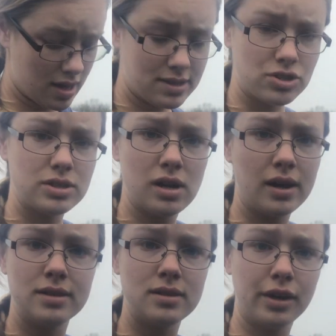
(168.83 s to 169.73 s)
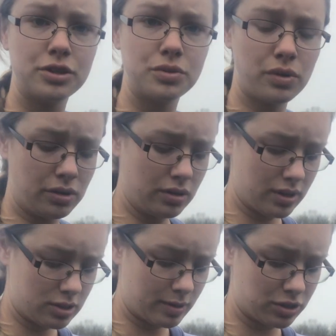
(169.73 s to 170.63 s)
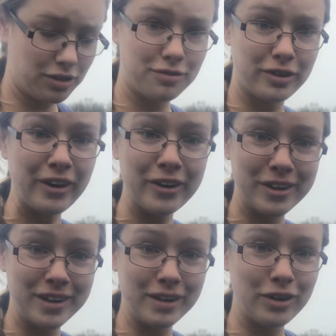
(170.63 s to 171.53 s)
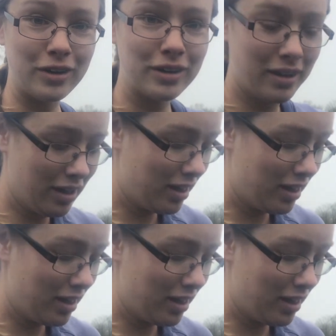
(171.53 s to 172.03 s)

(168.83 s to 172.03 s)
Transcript: It's just not instinctual, especially for a herding dog.